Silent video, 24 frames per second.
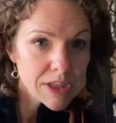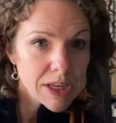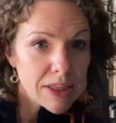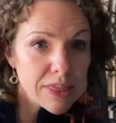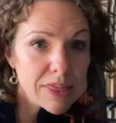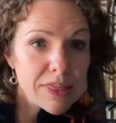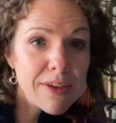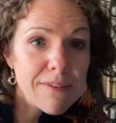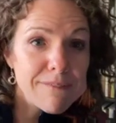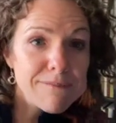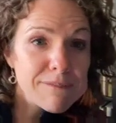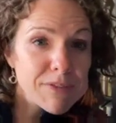
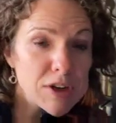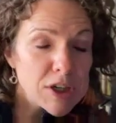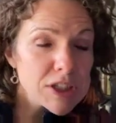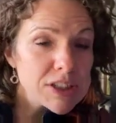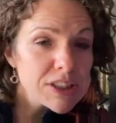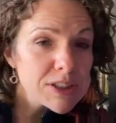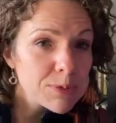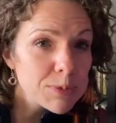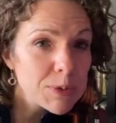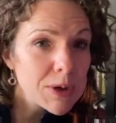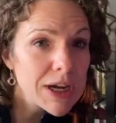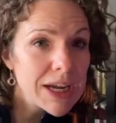The
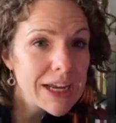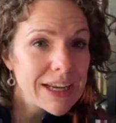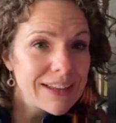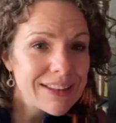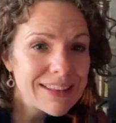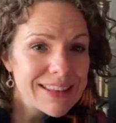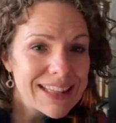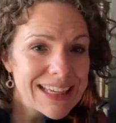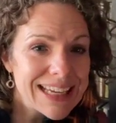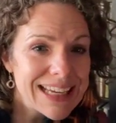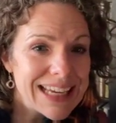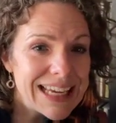first one,
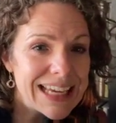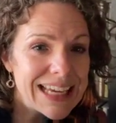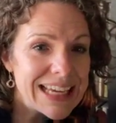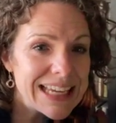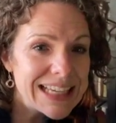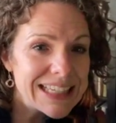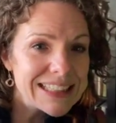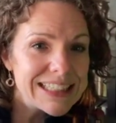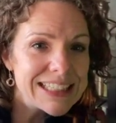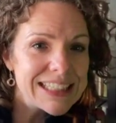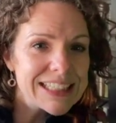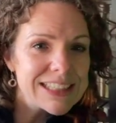the
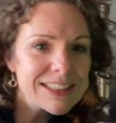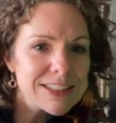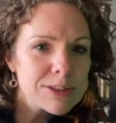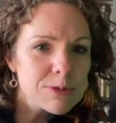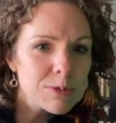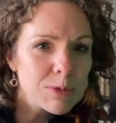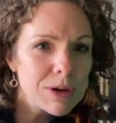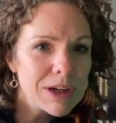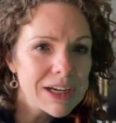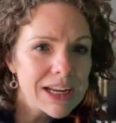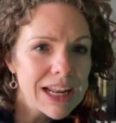easiest one